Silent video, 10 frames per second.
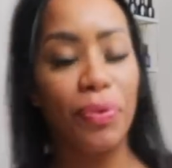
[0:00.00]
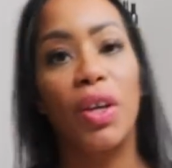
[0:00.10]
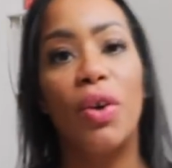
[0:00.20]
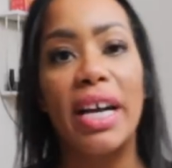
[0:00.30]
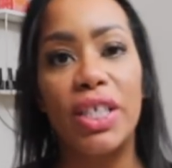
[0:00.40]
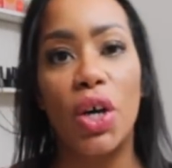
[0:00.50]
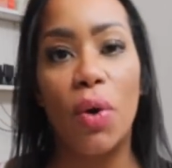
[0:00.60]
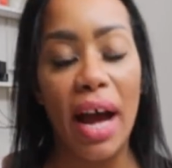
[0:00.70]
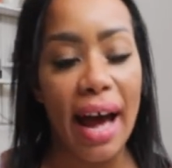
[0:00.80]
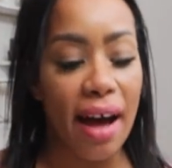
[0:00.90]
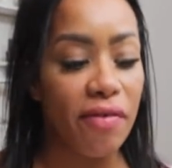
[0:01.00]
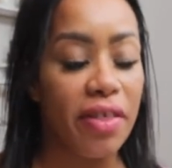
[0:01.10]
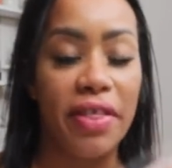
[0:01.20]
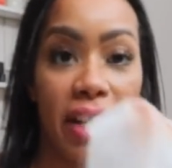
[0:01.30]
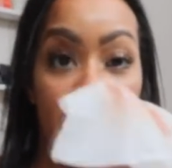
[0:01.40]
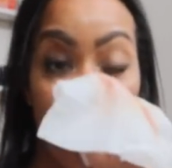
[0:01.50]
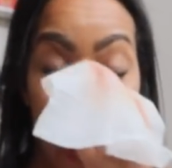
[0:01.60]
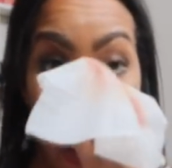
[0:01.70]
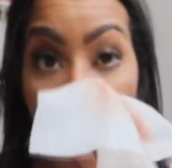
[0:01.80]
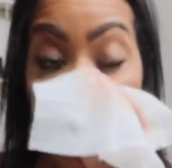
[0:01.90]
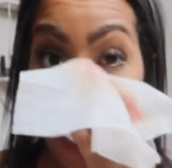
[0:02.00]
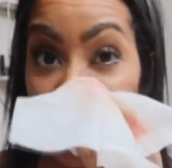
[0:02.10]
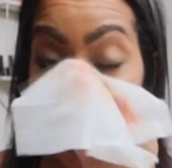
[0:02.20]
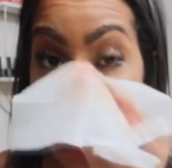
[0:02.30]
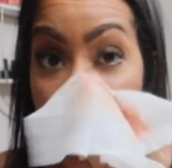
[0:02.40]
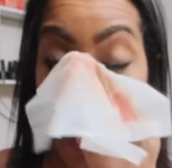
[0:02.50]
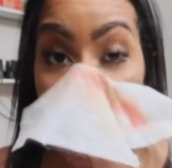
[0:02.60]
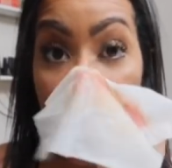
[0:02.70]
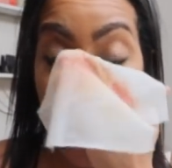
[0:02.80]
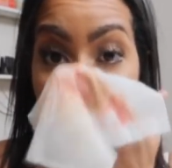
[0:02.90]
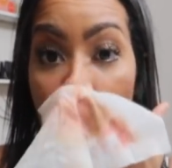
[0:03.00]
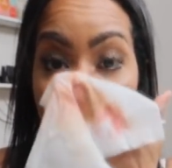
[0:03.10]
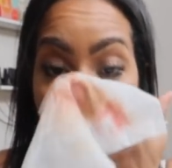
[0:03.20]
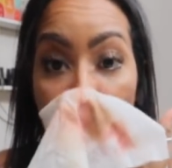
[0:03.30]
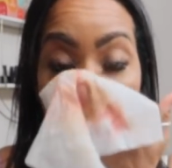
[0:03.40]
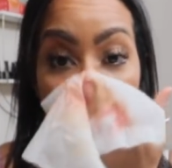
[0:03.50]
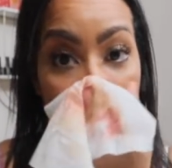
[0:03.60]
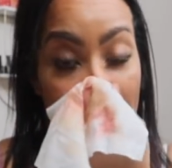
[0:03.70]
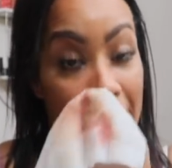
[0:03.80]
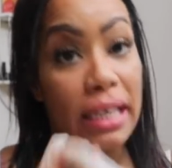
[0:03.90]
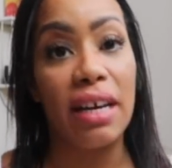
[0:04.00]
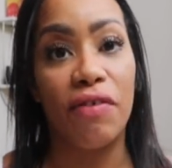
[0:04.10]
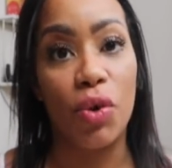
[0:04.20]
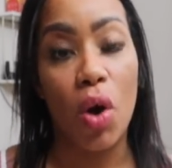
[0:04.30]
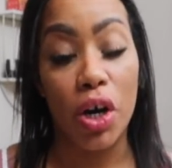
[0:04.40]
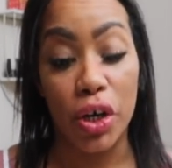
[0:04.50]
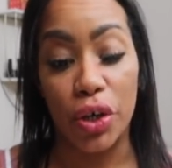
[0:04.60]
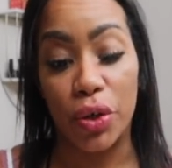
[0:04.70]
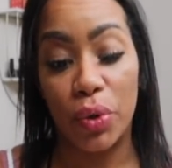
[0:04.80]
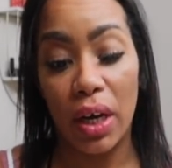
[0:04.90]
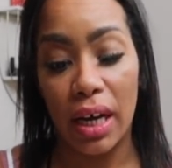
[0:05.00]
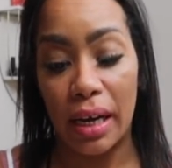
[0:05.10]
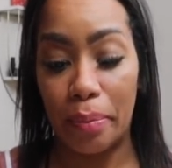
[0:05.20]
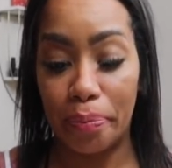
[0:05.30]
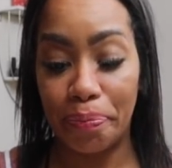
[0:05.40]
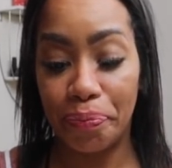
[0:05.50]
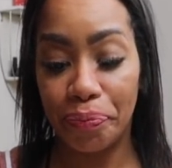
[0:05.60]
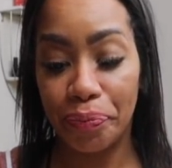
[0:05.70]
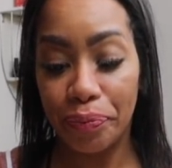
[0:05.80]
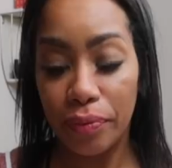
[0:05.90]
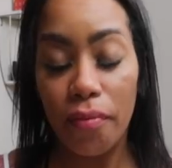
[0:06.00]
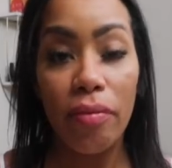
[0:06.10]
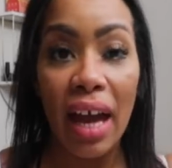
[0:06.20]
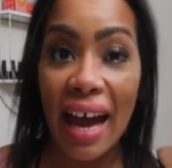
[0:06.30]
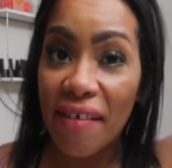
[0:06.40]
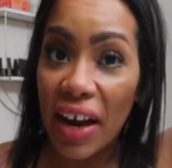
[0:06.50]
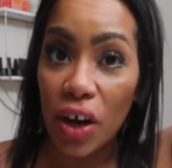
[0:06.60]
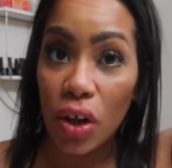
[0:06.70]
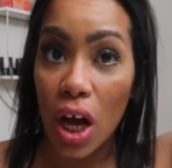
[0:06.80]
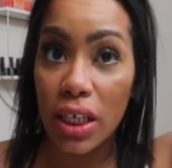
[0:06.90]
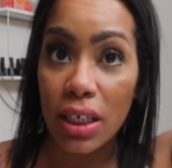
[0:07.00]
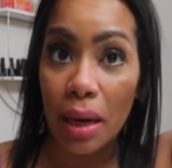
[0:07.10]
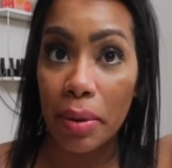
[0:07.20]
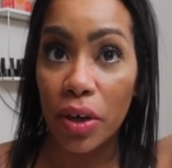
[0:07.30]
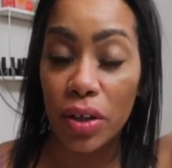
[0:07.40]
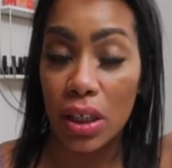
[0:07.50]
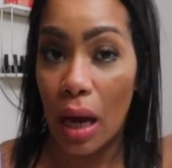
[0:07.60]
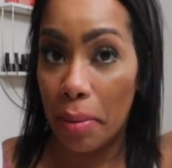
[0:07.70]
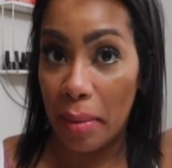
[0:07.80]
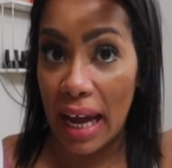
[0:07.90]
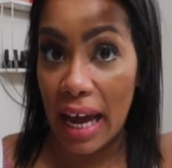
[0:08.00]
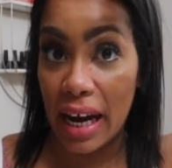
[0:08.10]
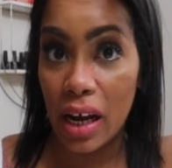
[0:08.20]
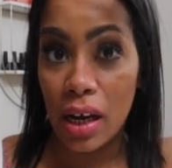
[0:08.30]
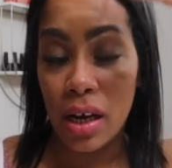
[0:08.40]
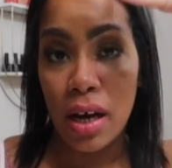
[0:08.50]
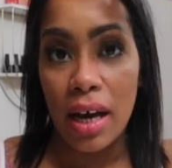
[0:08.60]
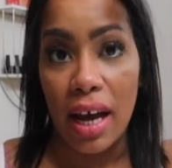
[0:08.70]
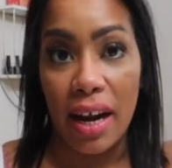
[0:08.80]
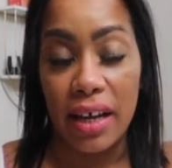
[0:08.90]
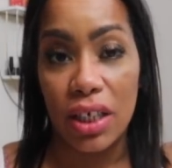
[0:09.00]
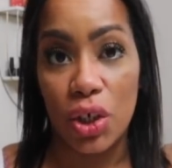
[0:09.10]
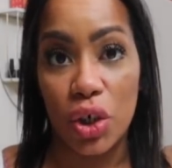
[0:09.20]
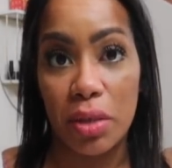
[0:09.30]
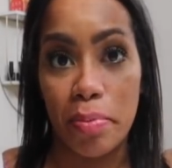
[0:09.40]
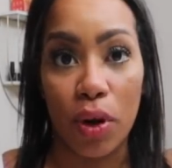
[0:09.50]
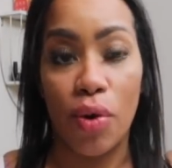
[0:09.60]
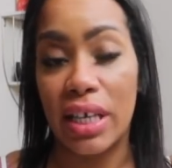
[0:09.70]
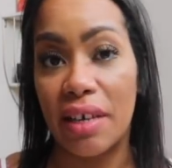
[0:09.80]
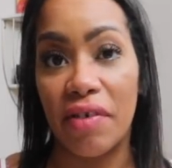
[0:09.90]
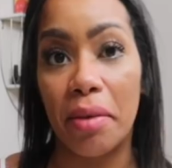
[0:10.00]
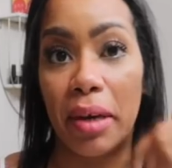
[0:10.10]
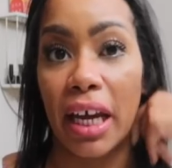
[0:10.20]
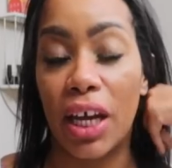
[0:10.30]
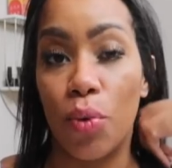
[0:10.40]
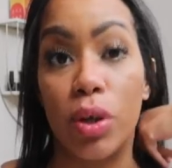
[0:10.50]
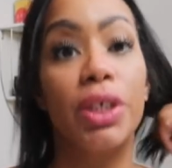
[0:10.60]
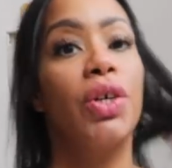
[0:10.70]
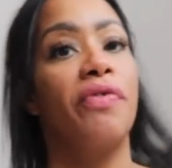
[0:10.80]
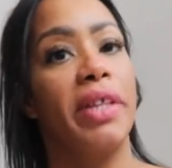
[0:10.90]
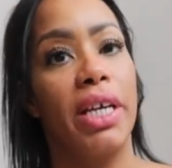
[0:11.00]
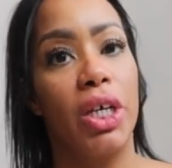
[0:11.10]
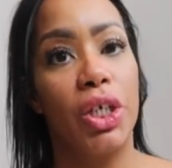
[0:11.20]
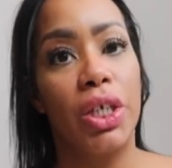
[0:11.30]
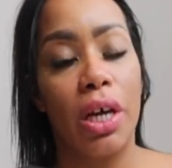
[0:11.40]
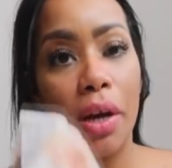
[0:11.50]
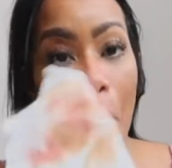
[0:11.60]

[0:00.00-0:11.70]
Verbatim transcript: you guys know I have thinning of my hair, and if you are new, um, I have hair loss up here on the top of my head, and it's just progressively been getting worse over the years,